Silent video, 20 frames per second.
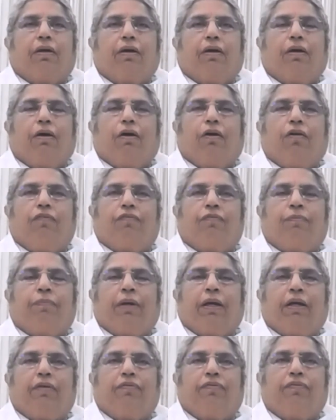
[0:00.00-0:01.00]
of
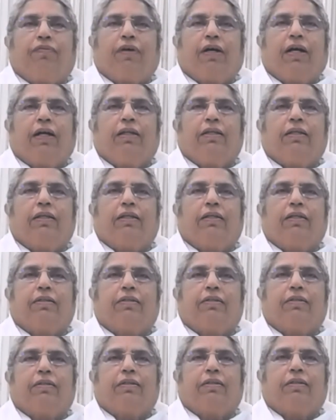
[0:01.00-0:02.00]
my
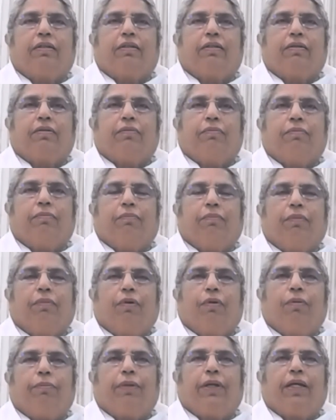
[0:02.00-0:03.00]
final
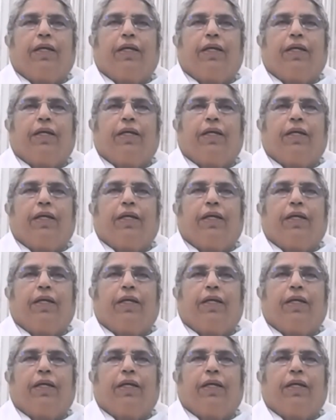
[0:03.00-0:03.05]
moments.